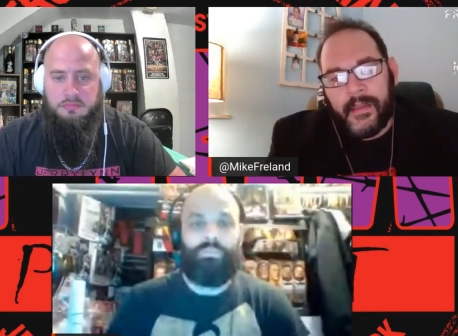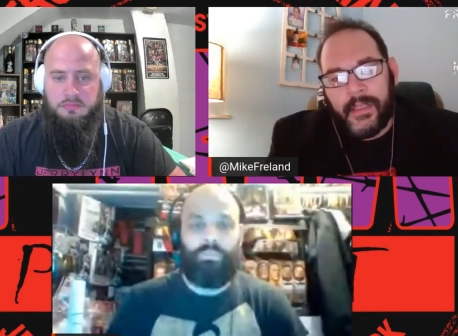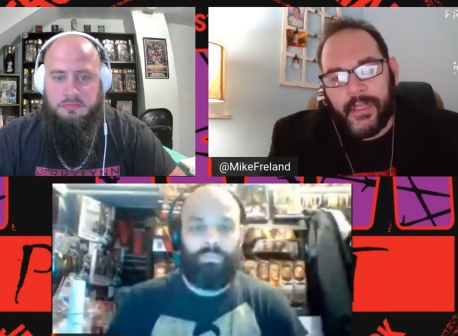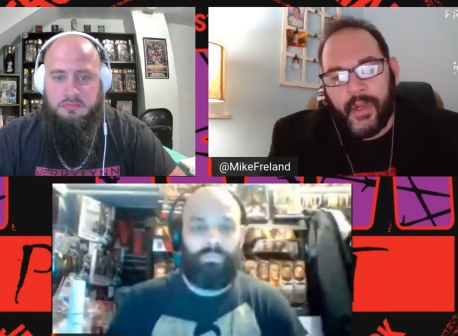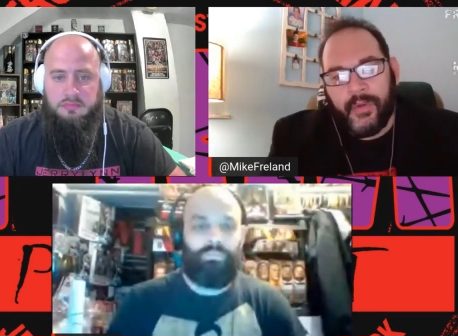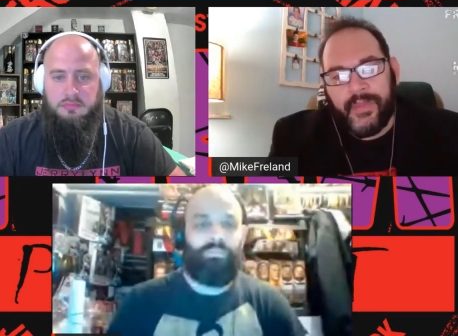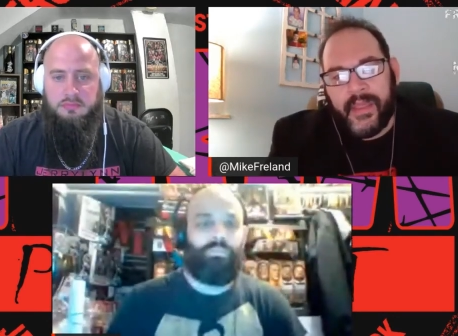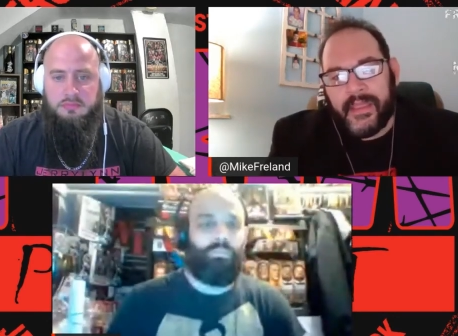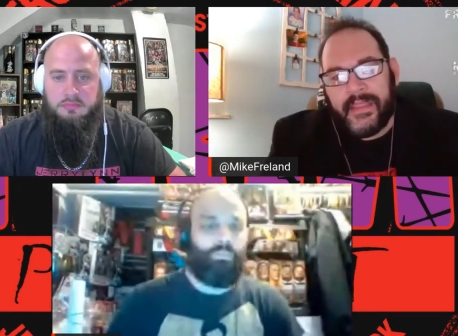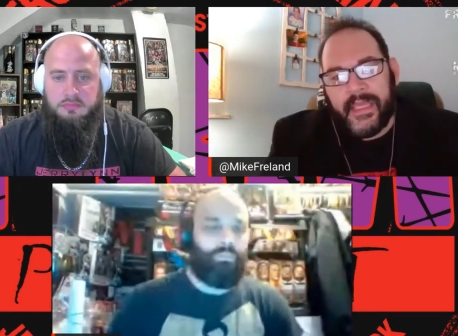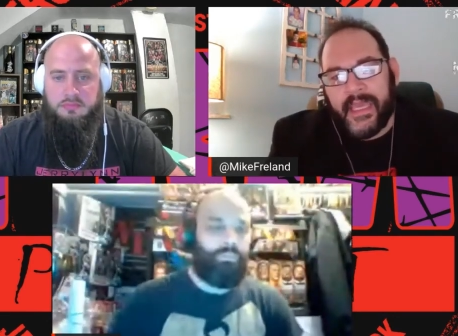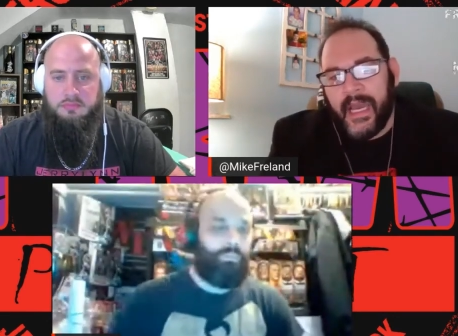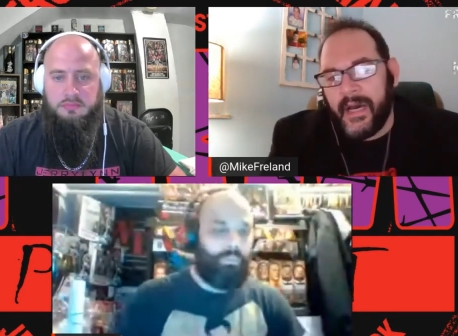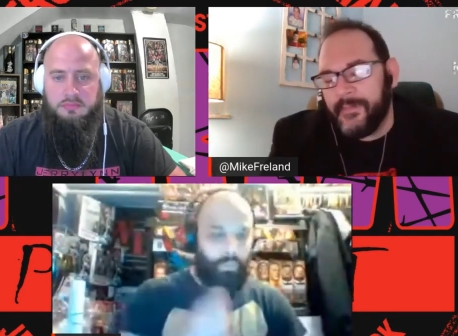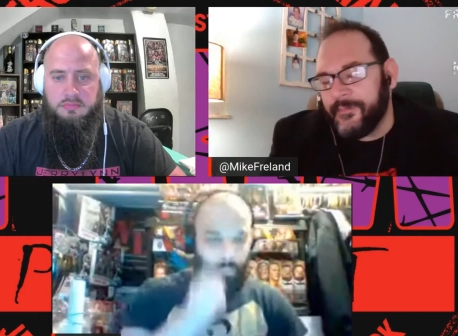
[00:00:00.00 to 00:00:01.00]
Speaker 1: you know they,
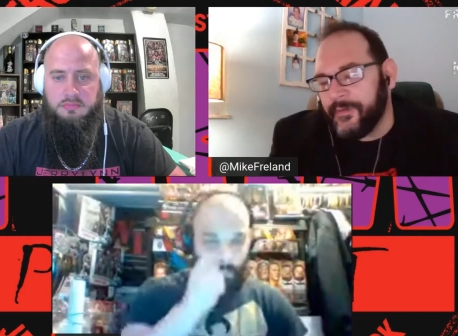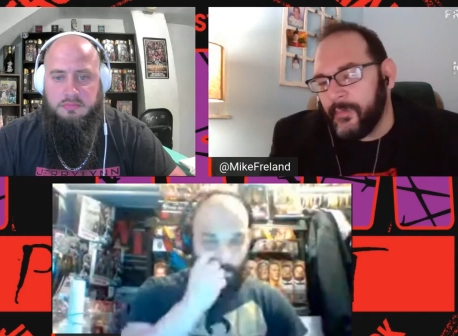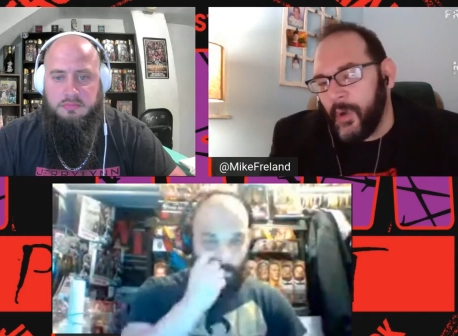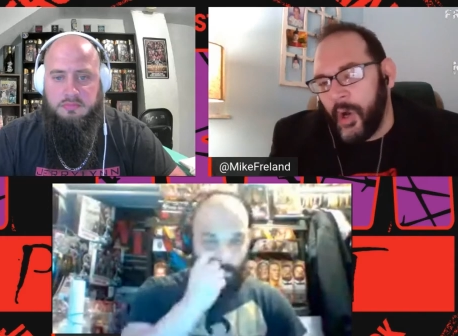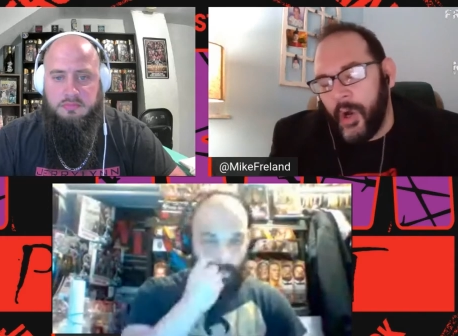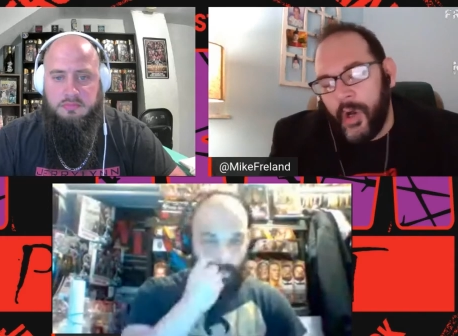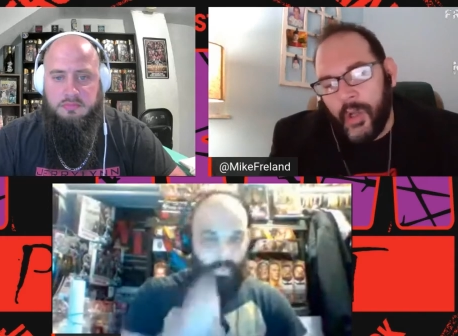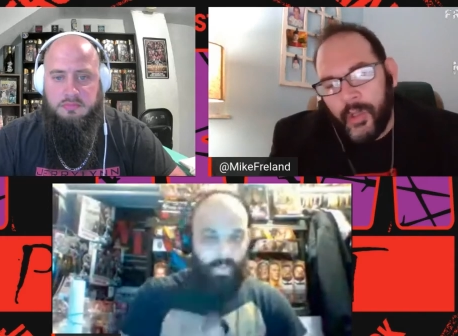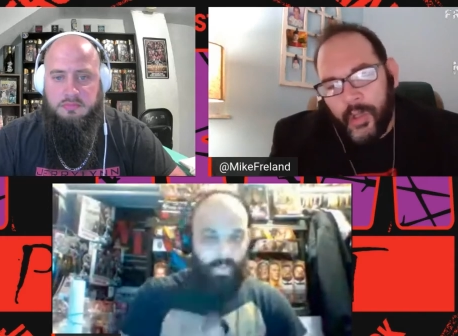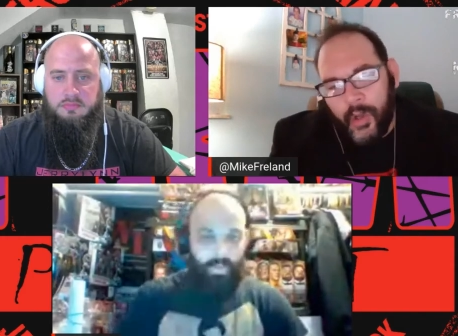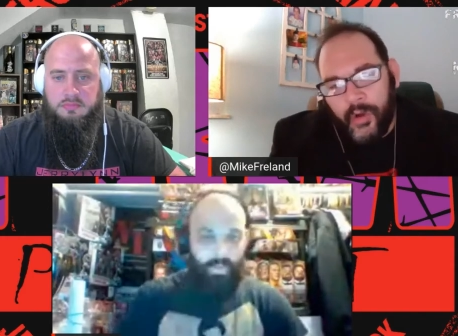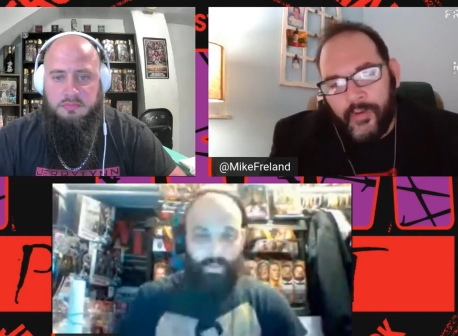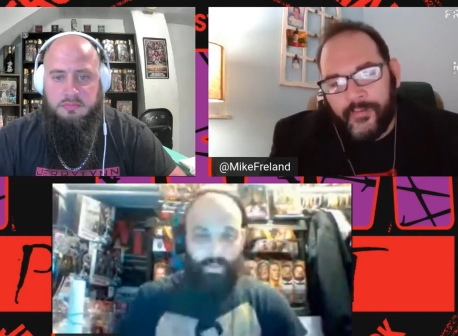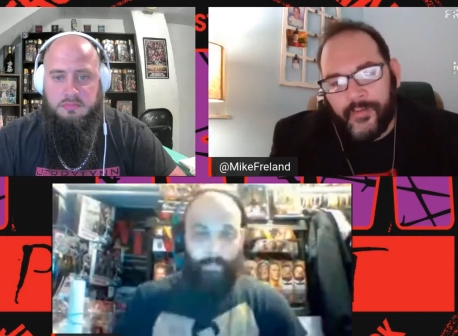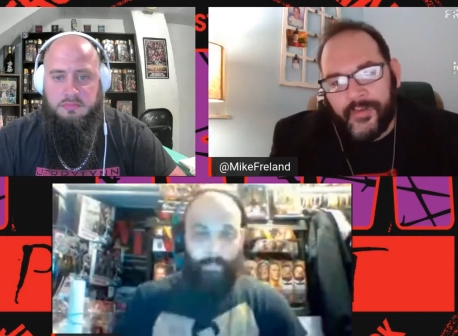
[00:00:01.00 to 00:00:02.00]
they come from all
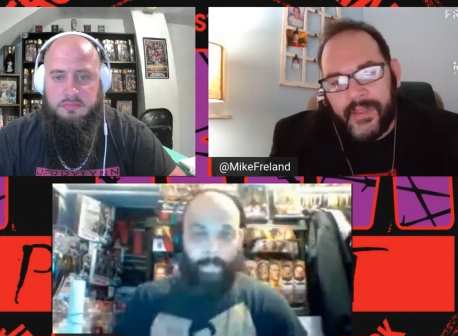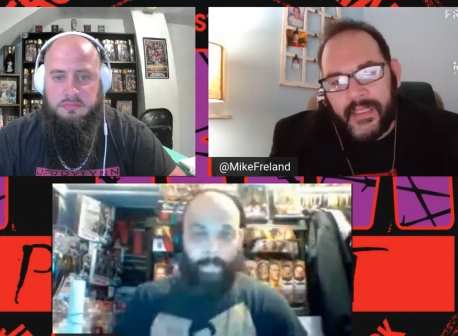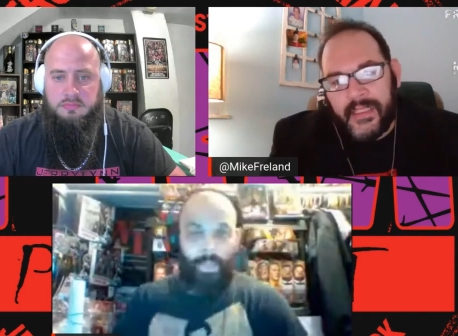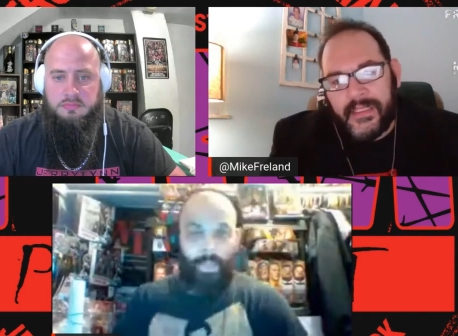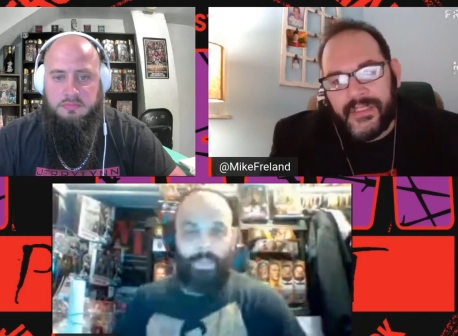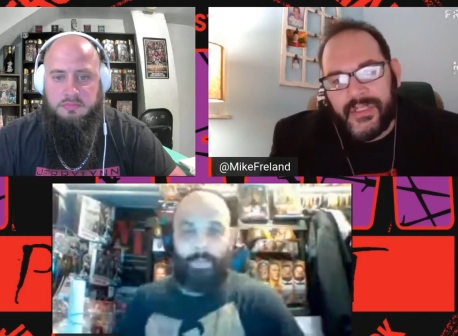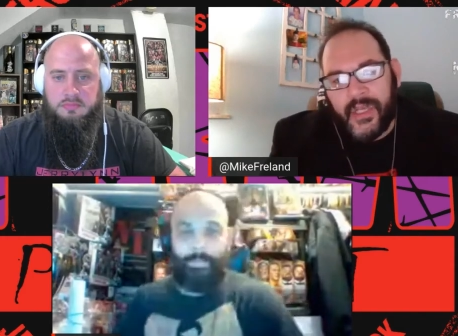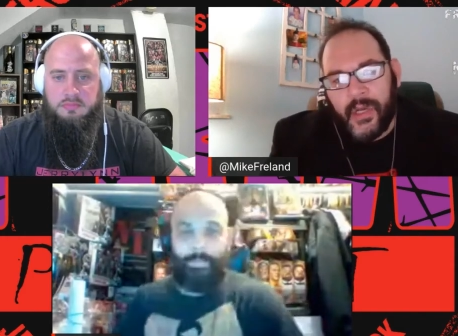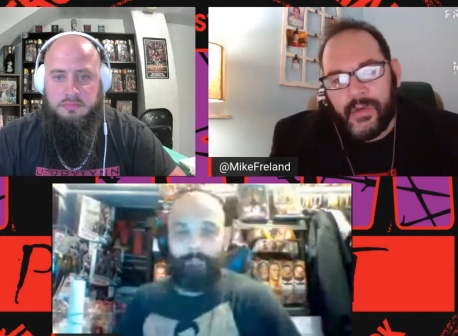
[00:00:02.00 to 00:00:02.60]
over the east